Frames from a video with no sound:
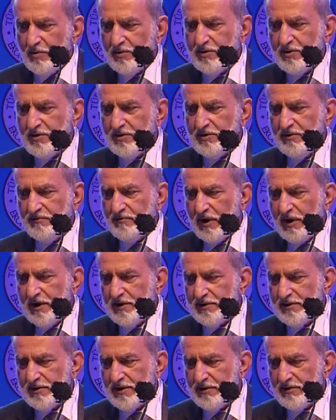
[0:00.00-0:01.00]
this
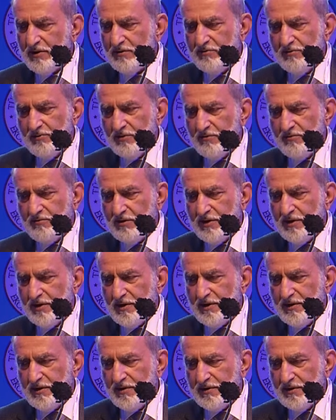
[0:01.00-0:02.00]
device. I don't know
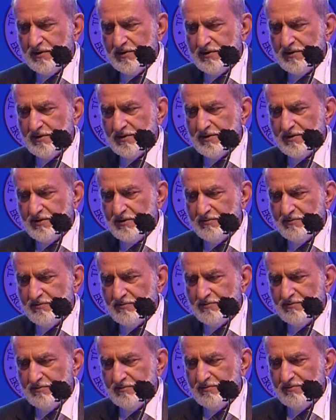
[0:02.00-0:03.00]
why it's not
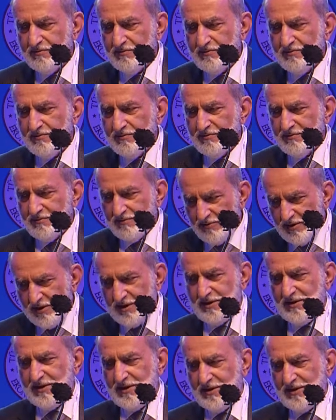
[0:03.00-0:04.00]

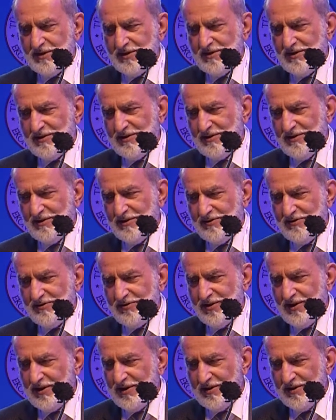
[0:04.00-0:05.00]
working. Oh
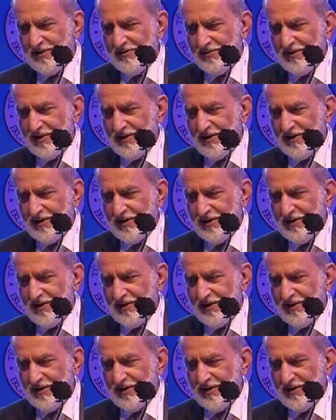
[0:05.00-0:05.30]
dear, oh